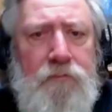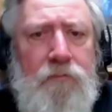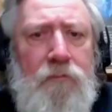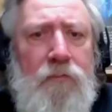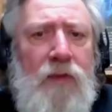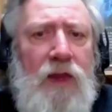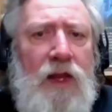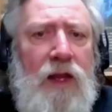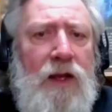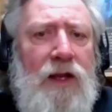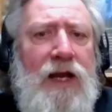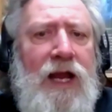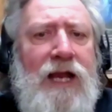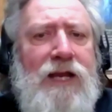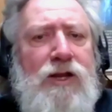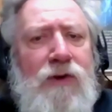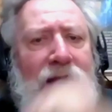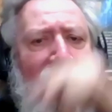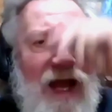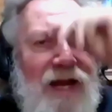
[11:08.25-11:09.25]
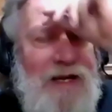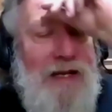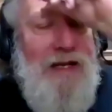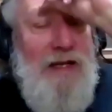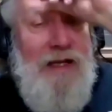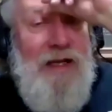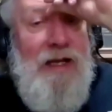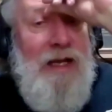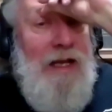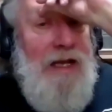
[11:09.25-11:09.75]
Okay. And you
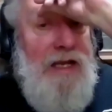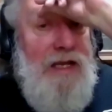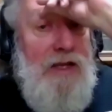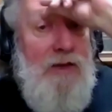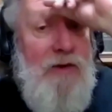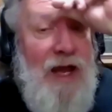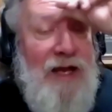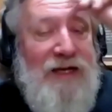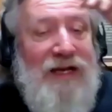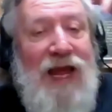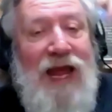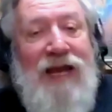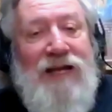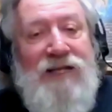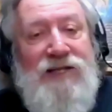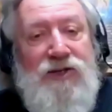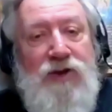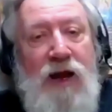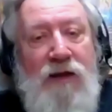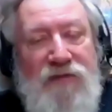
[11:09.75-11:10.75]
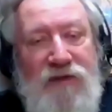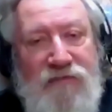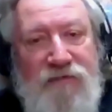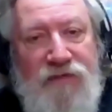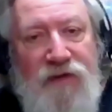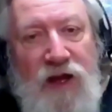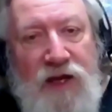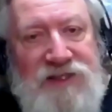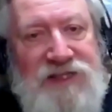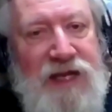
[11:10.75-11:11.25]
had you had
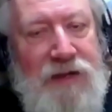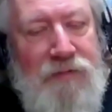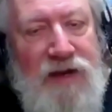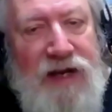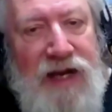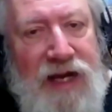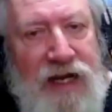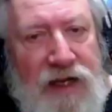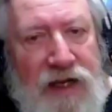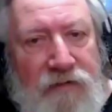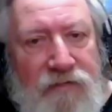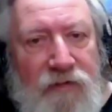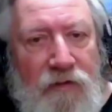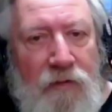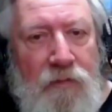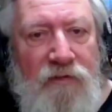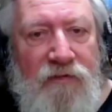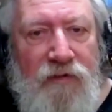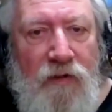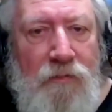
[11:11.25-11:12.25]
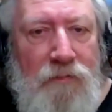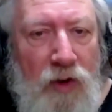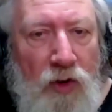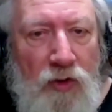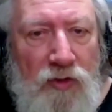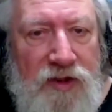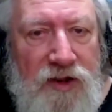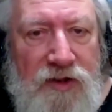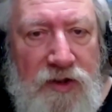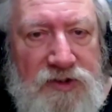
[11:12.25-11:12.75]
catastrophic floods emanating from from
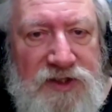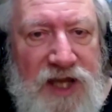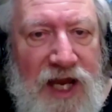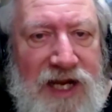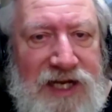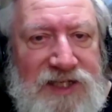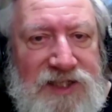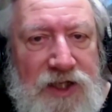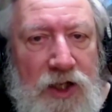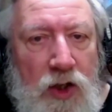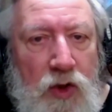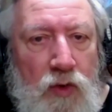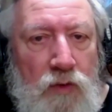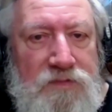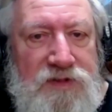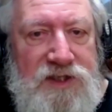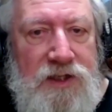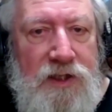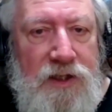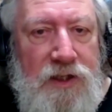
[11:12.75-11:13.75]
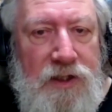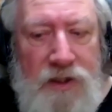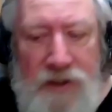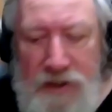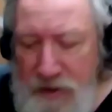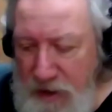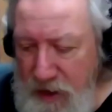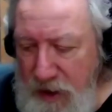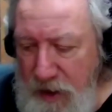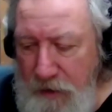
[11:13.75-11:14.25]
both of those ice lobes.
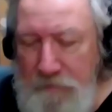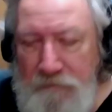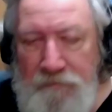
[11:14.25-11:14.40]
Okay.